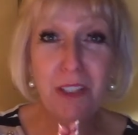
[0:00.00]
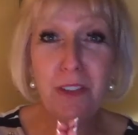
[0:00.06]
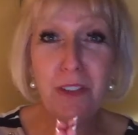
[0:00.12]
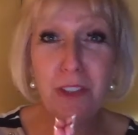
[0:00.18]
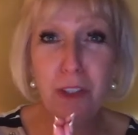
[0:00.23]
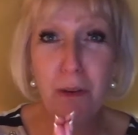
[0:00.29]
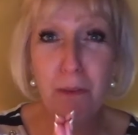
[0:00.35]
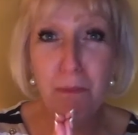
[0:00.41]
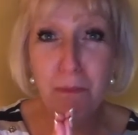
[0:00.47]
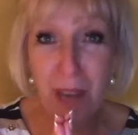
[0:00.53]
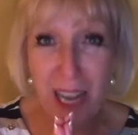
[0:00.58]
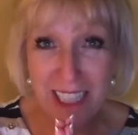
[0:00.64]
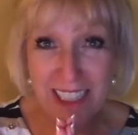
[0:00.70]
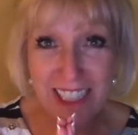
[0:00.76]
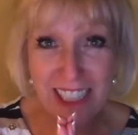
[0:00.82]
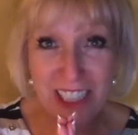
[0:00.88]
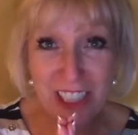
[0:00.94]
So
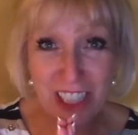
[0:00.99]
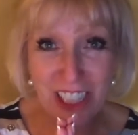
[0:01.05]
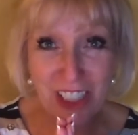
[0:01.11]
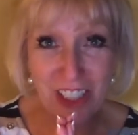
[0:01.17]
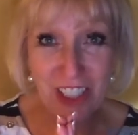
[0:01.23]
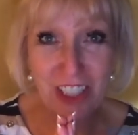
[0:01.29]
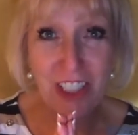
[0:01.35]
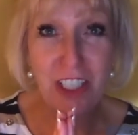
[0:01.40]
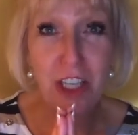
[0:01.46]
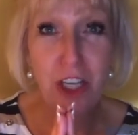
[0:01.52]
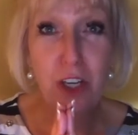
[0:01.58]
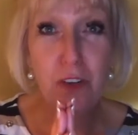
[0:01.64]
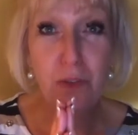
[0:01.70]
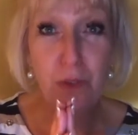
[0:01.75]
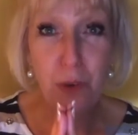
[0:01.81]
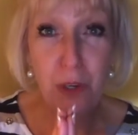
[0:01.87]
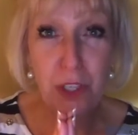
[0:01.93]
my suggestion
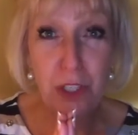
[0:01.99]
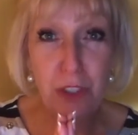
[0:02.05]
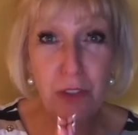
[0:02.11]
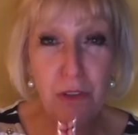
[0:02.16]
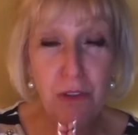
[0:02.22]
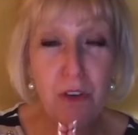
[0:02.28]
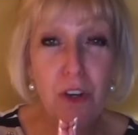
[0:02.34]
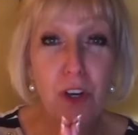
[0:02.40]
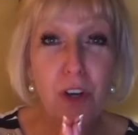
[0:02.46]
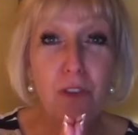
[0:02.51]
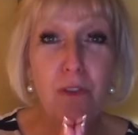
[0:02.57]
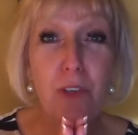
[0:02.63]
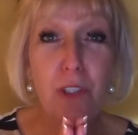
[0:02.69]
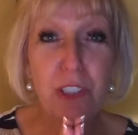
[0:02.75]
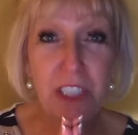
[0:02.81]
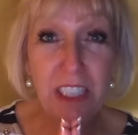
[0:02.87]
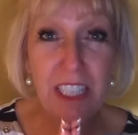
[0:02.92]
for you
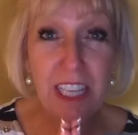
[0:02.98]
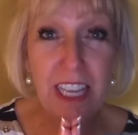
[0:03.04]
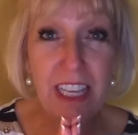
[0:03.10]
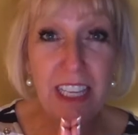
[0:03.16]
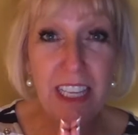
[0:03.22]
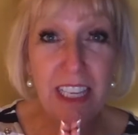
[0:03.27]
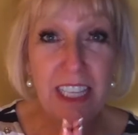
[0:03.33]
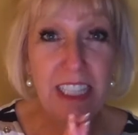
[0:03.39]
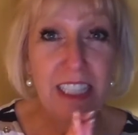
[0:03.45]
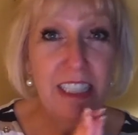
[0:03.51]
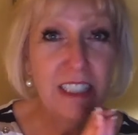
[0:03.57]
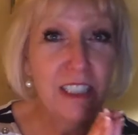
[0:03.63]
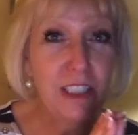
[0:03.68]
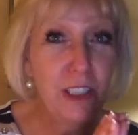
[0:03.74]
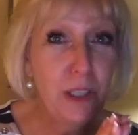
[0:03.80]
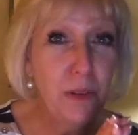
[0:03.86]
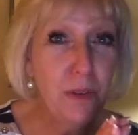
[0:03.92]
for today is
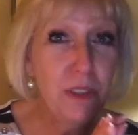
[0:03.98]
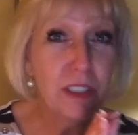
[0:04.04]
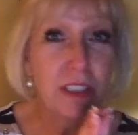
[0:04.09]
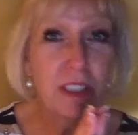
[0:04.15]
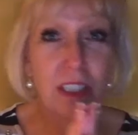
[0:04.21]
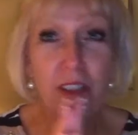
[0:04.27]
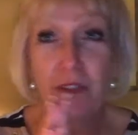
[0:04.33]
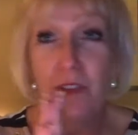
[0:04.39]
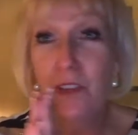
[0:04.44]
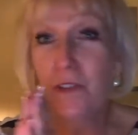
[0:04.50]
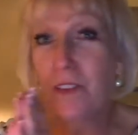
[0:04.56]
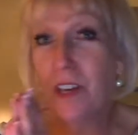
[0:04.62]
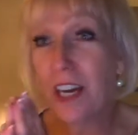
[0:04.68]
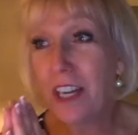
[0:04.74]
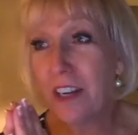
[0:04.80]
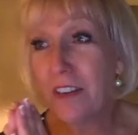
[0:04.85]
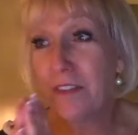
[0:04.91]
notice if you've
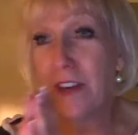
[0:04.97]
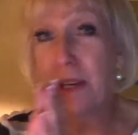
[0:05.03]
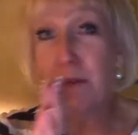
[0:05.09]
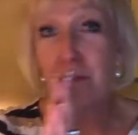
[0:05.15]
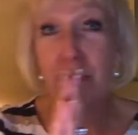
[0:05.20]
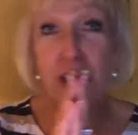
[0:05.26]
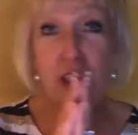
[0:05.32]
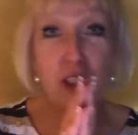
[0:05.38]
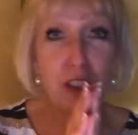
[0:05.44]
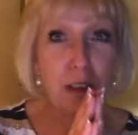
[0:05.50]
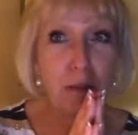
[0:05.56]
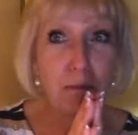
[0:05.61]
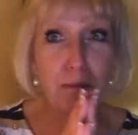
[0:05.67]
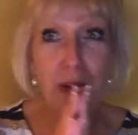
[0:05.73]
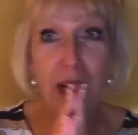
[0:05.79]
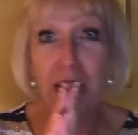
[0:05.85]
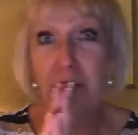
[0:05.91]
got a
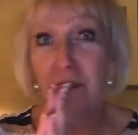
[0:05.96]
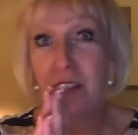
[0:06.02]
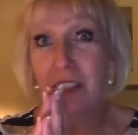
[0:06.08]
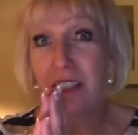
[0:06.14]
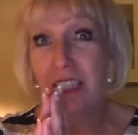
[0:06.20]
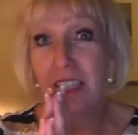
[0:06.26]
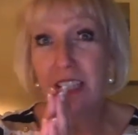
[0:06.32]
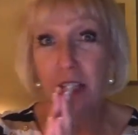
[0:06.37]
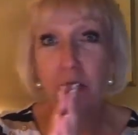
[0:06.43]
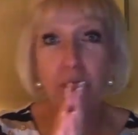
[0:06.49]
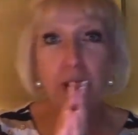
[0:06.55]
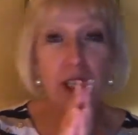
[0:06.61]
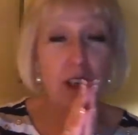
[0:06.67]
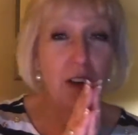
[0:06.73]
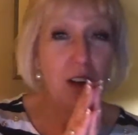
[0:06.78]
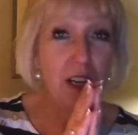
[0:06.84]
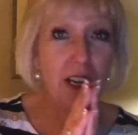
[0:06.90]
vibrational bounce thing
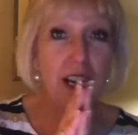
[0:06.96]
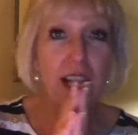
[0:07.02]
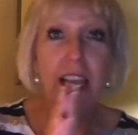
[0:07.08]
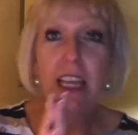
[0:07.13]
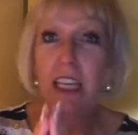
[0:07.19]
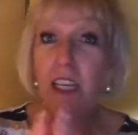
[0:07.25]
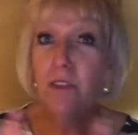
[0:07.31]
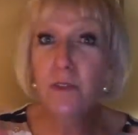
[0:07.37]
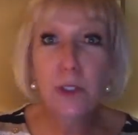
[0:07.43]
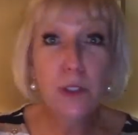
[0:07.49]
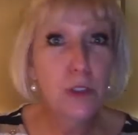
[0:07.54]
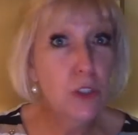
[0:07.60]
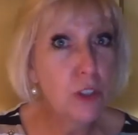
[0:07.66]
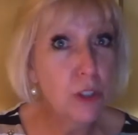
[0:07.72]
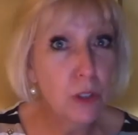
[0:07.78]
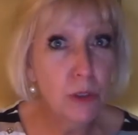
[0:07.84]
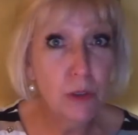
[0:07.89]
going on. And if you
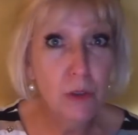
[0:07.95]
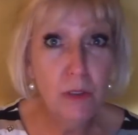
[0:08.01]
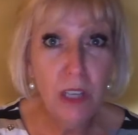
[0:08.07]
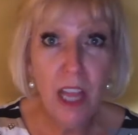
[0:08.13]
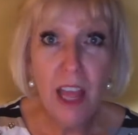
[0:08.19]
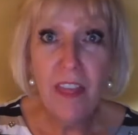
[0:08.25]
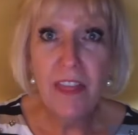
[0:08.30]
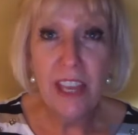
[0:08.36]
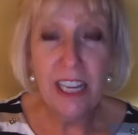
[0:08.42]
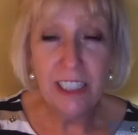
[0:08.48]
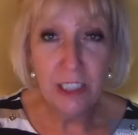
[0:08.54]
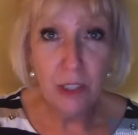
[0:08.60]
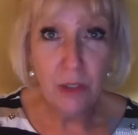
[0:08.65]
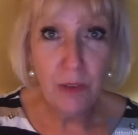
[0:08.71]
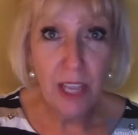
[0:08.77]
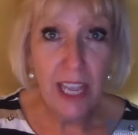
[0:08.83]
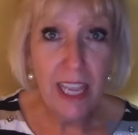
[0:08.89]
do, that's
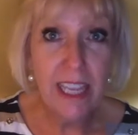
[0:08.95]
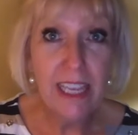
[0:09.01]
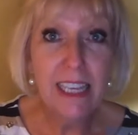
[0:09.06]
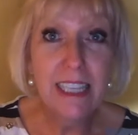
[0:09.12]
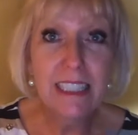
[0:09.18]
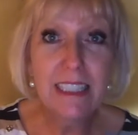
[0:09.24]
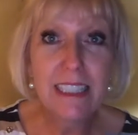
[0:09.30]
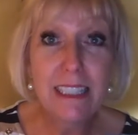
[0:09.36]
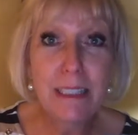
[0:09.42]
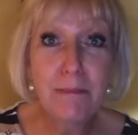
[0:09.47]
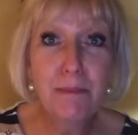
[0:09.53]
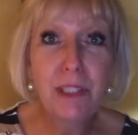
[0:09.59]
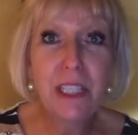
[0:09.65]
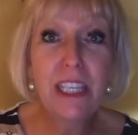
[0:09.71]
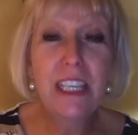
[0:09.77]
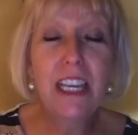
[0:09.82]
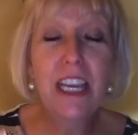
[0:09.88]
okay.
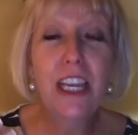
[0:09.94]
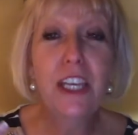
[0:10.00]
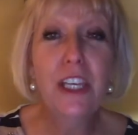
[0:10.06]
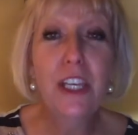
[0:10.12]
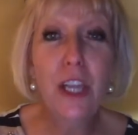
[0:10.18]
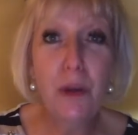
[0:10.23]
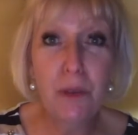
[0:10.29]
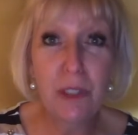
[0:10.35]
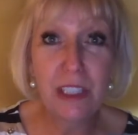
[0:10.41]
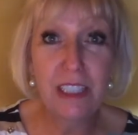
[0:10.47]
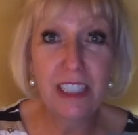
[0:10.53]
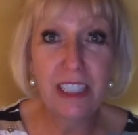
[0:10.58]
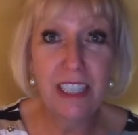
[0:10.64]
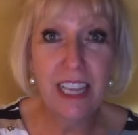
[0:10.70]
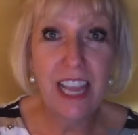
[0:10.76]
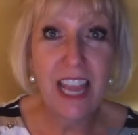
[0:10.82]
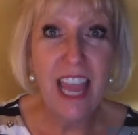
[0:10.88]
Simply notice
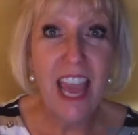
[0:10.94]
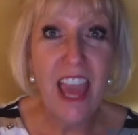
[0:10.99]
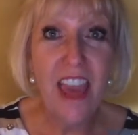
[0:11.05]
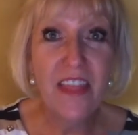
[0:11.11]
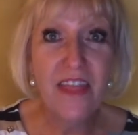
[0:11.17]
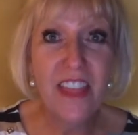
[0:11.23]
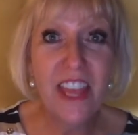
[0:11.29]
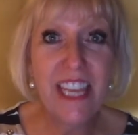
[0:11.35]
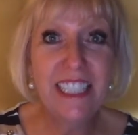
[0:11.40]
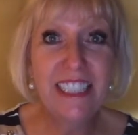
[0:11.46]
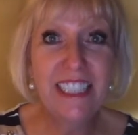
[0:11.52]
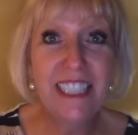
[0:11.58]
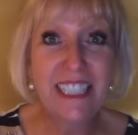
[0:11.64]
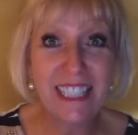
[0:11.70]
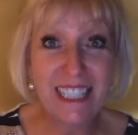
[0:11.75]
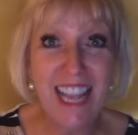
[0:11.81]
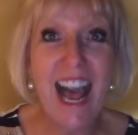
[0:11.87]
it and then
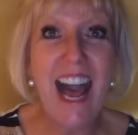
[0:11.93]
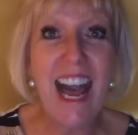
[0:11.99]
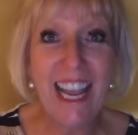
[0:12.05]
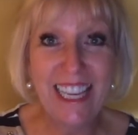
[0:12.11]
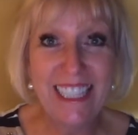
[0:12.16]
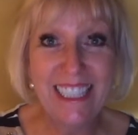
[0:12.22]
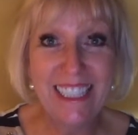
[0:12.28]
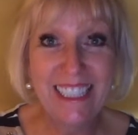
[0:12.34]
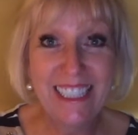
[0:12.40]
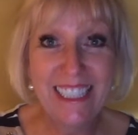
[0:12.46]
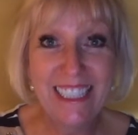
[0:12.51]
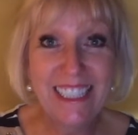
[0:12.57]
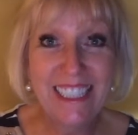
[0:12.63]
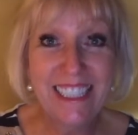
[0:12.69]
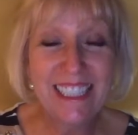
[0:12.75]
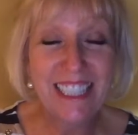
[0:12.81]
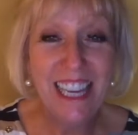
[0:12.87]
decide
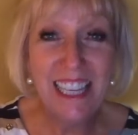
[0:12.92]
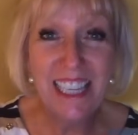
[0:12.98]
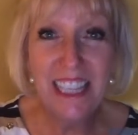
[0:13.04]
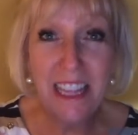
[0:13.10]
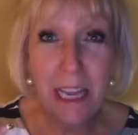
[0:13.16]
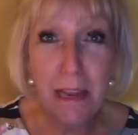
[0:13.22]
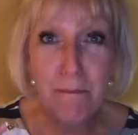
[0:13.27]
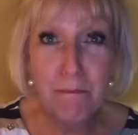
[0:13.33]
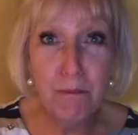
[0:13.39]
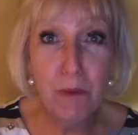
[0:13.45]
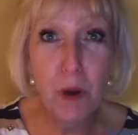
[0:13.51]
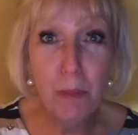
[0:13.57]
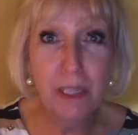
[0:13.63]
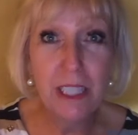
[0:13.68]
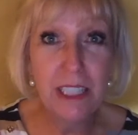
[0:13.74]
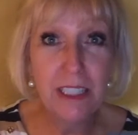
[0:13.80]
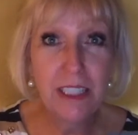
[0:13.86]
in that
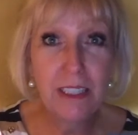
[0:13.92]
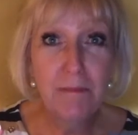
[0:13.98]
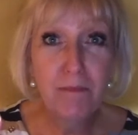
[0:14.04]
moment,